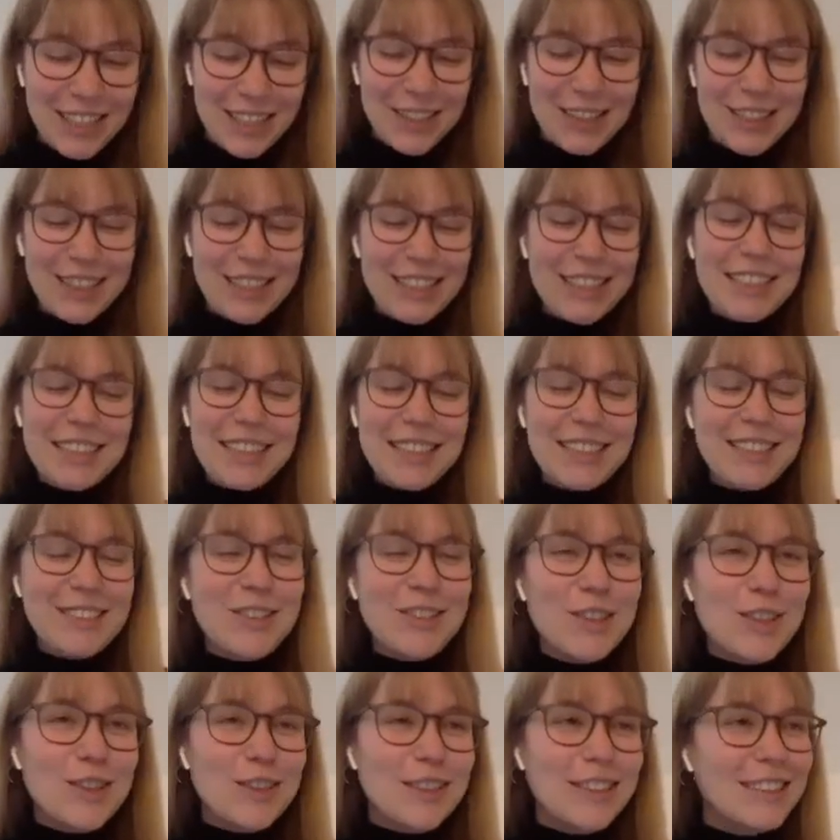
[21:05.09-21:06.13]
I think
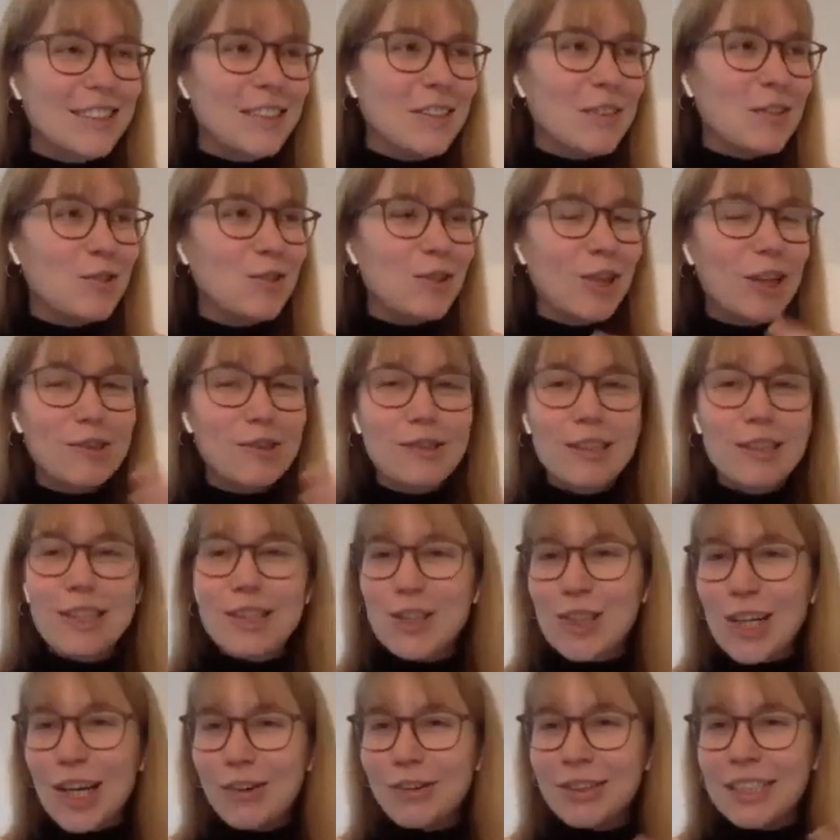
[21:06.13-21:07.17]
just generally
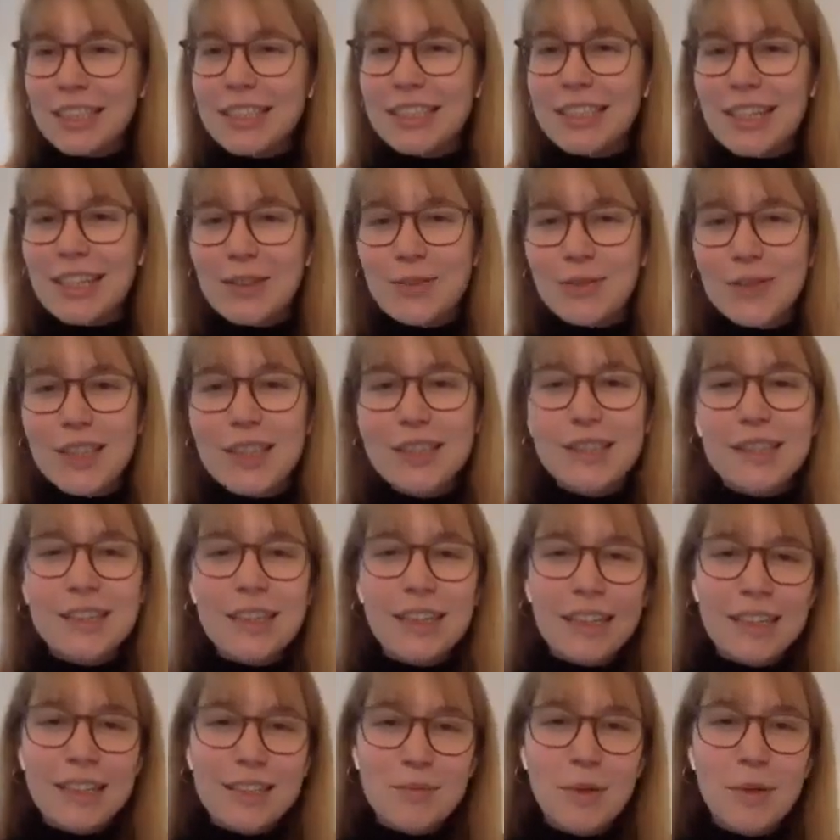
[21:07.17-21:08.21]
sharing these kind of
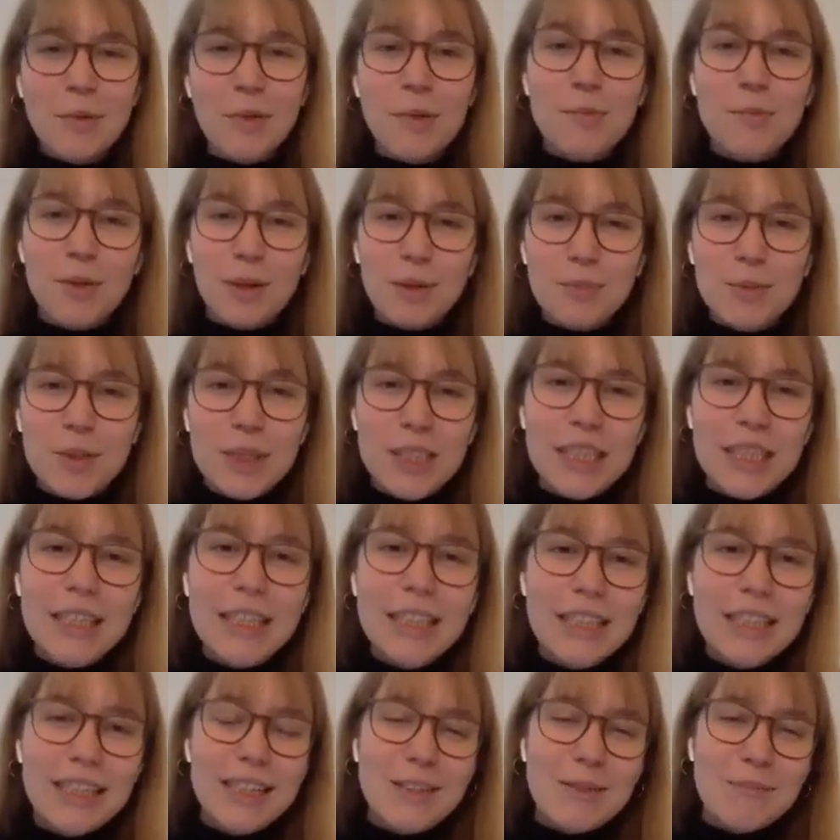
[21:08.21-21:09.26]
insights, maybe
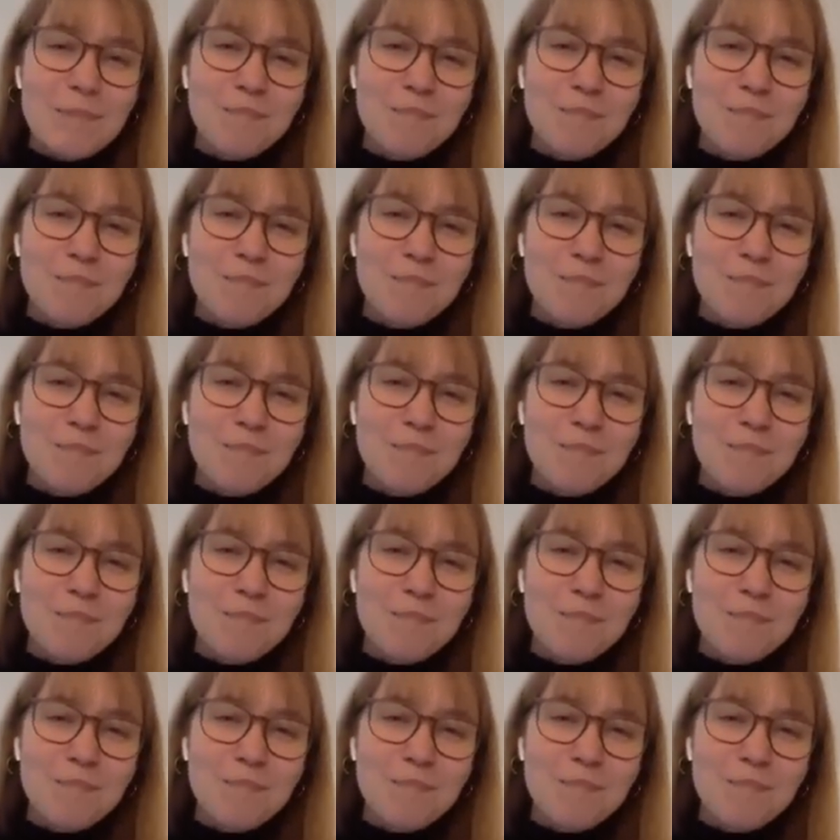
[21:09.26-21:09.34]
prompting